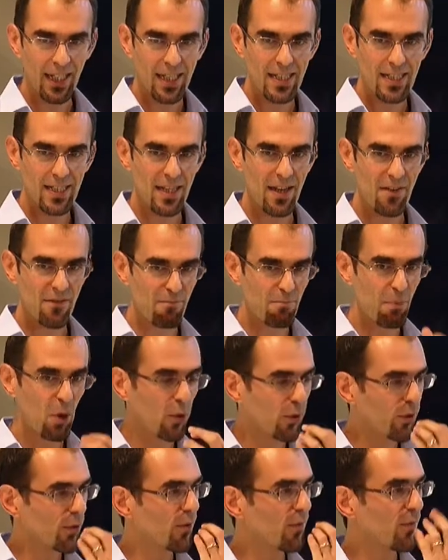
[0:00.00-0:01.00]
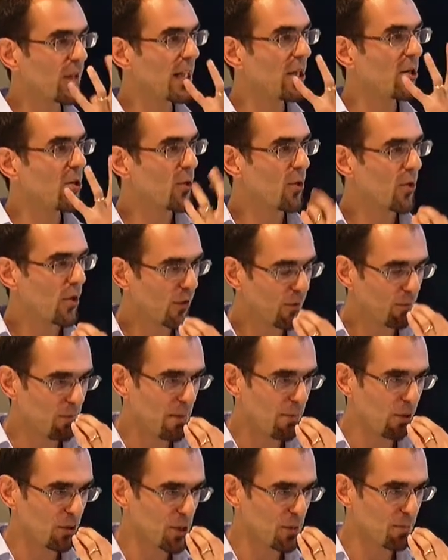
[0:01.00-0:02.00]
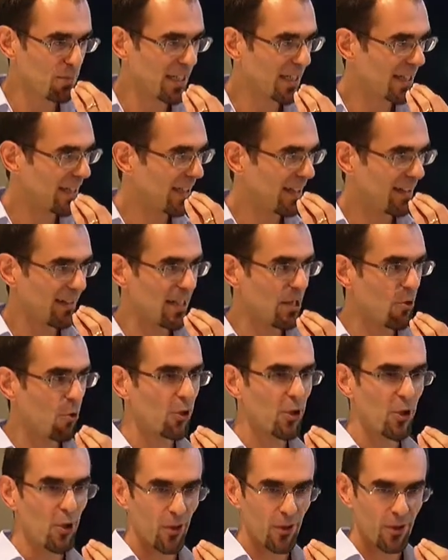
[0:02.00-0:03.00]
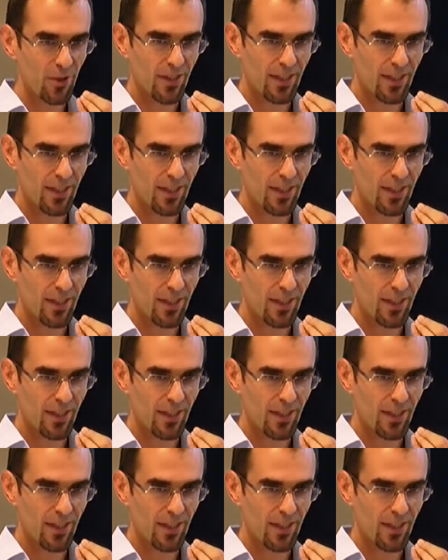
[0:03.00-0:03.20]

So you have both the video of people speaking and the audio.